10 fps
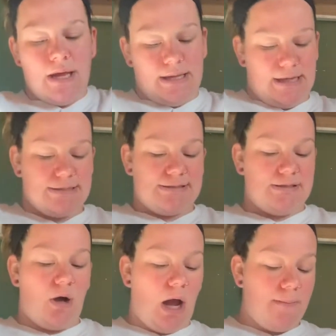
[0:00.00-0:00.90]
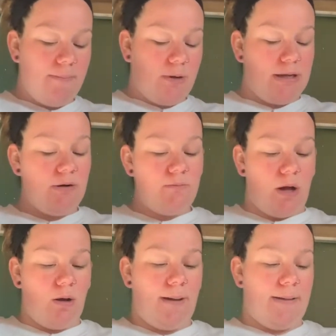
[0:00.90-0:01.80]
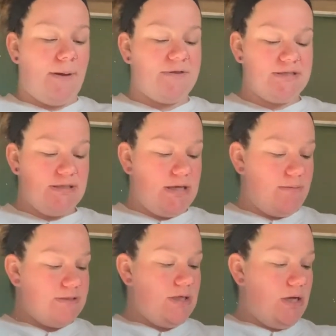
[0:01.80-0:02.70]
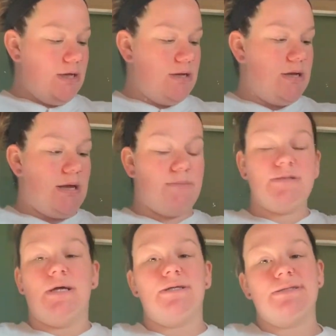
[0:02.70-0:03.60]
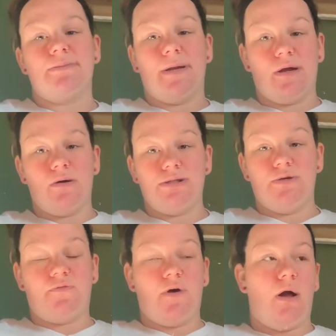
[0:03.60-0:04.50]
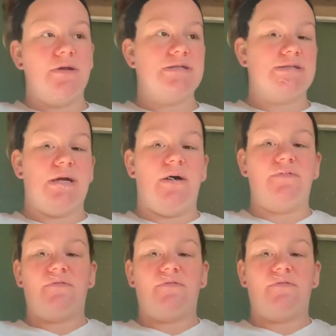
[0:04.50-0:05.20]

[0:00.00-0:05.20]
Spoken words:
Yes, so I'll be bringing a robe. I bought this on Amazon. Amazon is like my go-to for all this stuff.